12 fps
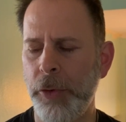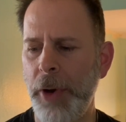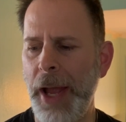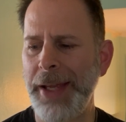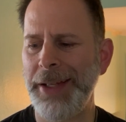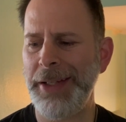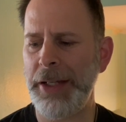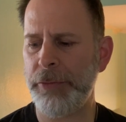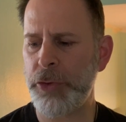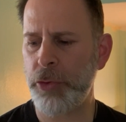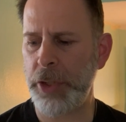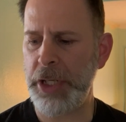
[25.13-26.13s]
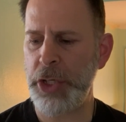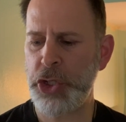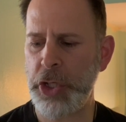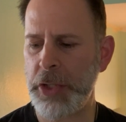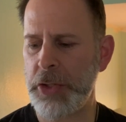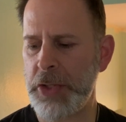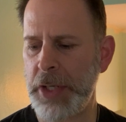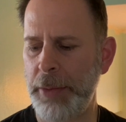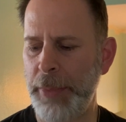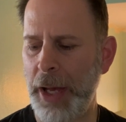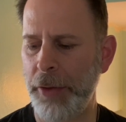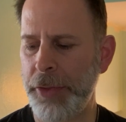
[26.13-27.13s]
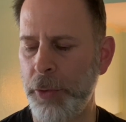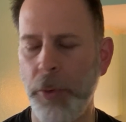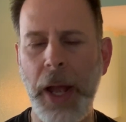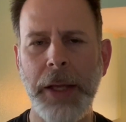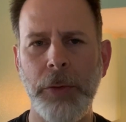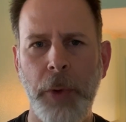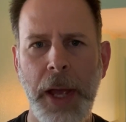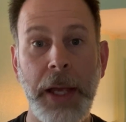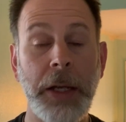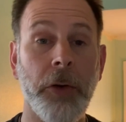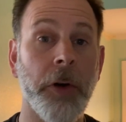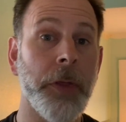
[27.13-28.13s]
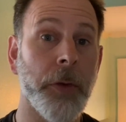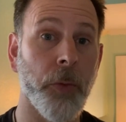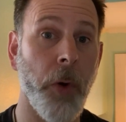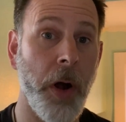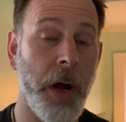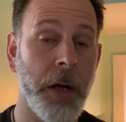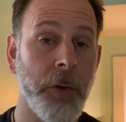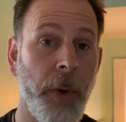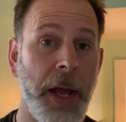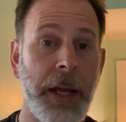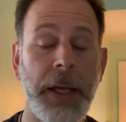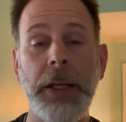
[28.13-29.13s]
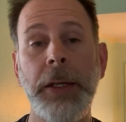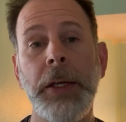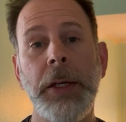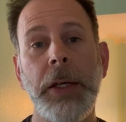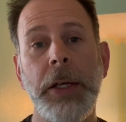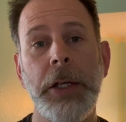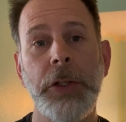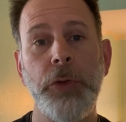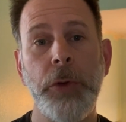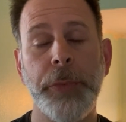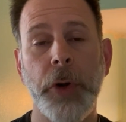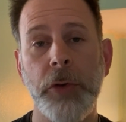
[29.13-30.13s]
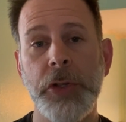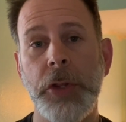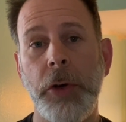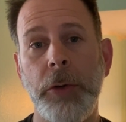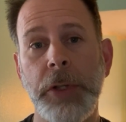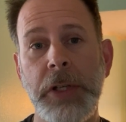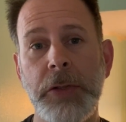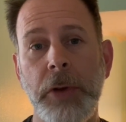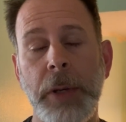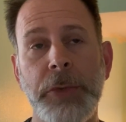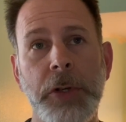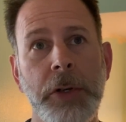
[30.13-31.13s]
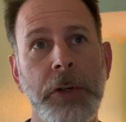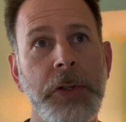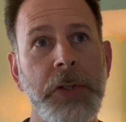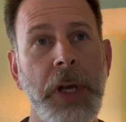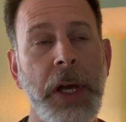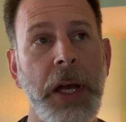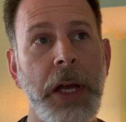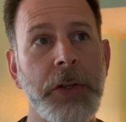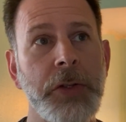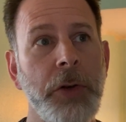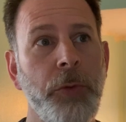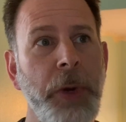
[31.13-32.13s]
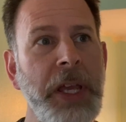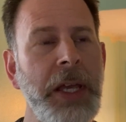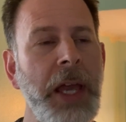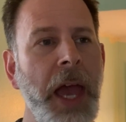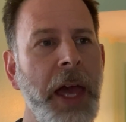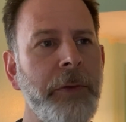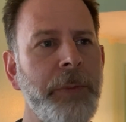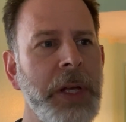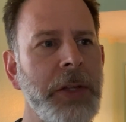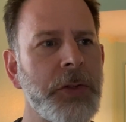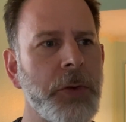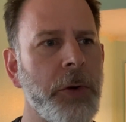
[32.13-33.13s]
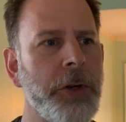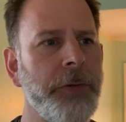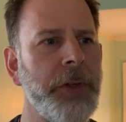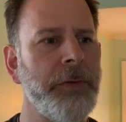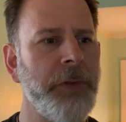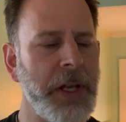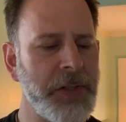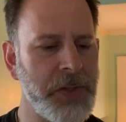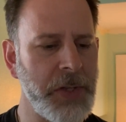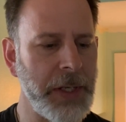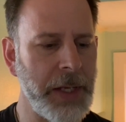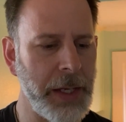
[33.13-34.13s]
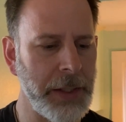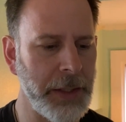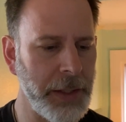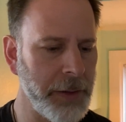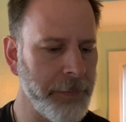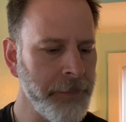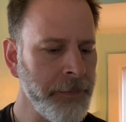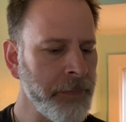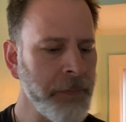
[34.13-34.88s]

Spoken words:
variety of traditions about the right way or the wrong way to approach the Holy Scriptures. So we have been sort of investigating